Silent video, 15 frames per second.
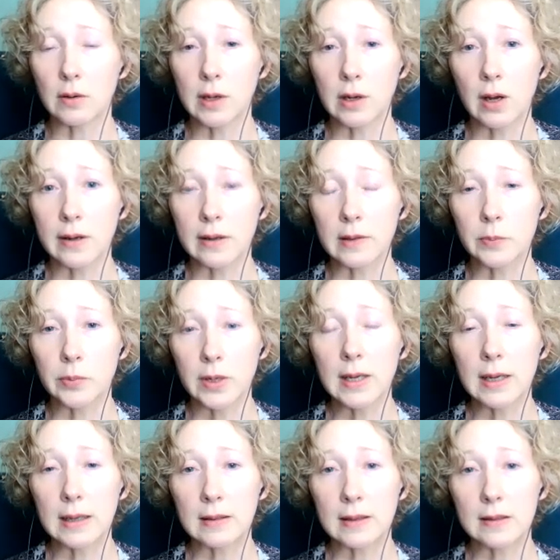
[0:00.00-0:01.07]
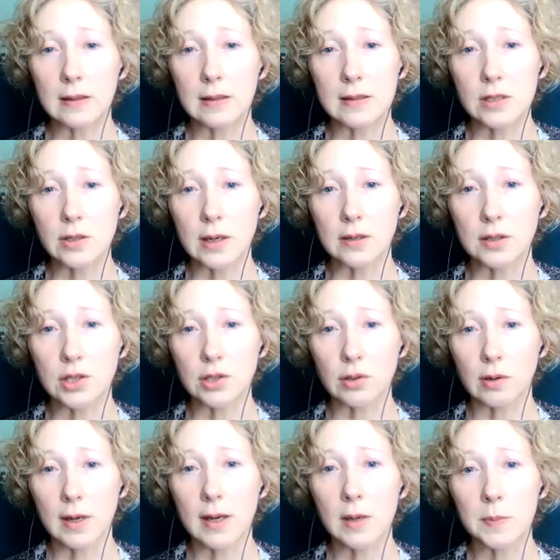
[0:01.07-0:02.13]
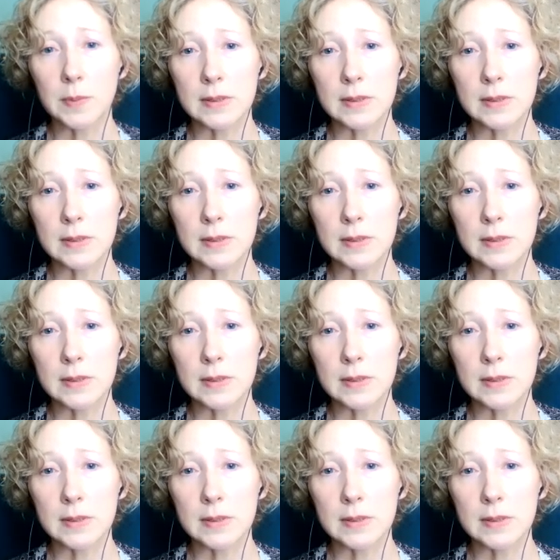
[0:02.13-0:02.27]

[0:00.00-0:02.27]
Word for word: going on in the brain that it's trying to shore up.